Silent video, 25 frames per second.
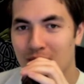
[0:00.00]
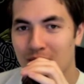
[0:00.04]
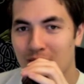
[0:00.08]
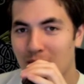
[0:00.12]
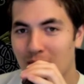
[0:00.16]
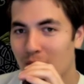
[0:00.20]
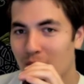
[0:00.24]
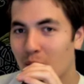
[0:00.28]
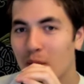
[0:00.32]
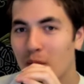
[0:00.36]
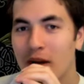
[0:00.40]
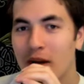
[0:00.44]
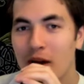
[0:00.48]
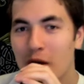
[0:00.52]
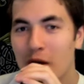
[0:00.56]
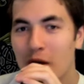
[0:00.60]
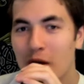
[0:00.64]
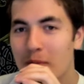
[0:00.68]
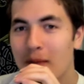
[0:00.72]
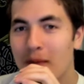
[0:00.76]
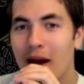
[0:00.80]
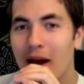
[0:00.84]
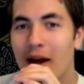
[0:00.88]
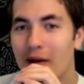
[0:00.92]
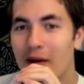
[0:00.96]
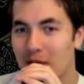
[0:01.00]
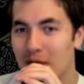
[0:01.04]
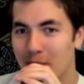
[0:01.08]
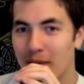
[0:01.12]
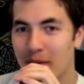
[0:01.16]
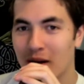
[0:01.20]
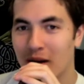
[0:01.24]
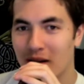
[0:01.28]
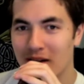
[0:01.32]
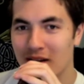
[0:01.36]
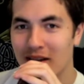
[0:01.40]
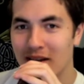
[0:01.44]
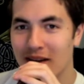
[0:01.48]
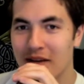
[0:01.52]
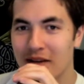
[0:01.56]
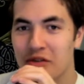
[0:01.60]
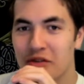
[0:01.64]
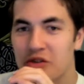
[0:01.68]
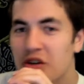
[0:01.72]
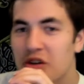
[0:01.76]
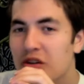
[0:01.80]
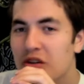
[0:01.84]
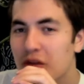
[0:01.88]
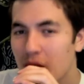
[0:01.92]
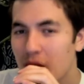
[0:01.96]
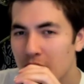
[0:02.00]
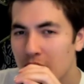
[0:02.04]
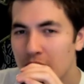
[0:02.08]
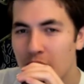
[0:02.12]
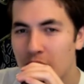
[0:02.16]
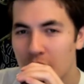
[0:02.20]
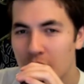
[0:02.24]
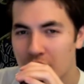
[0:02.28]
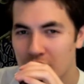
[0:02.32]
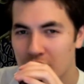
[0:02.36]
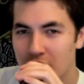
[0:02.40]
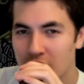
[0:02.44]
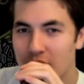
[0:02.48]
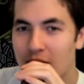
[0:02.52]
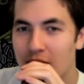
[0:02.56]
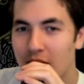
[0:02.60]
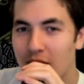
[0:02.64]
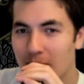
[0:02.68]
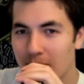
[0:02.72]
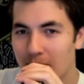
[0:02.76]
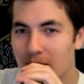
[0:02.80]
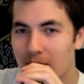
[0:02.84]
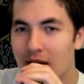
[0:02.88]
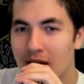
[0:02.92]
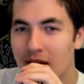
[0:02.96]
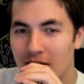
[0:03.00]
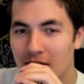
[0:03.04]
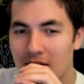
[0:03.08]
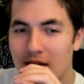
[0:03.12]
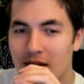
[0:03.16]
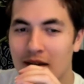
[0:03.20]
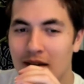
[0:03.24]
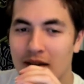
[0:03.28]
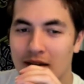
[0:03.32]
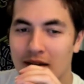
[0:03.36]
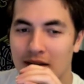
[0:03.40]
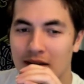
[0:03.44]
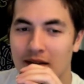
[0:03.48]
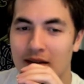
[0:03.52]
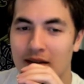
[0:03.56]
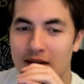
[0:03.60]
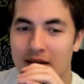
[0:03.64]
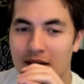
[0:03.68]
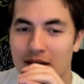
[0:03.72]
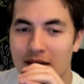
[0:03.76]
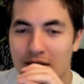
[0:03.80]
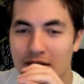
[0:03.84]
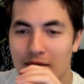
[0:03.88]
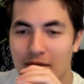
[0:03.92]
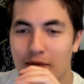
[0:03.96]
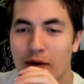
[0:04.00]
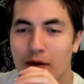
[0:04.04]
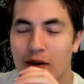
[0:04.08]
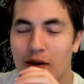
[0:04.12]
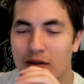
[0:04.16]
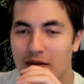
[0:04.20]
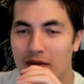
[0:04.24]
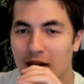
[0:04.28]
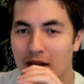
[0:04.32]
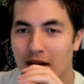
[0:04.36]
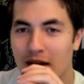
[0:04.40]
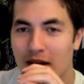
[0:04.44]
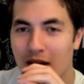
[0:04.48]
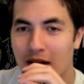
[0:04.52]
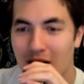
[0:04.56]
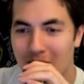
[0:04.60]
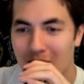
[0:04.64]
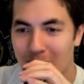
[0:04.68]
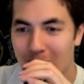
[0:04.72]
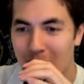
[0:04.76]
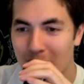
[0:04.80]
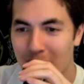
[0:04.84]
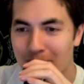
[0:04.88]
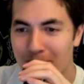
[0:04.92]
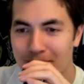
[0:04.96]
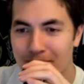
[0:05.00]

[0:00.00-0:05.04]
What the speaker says: We don't matter, apparently. It's just us versus them. False dichotomy.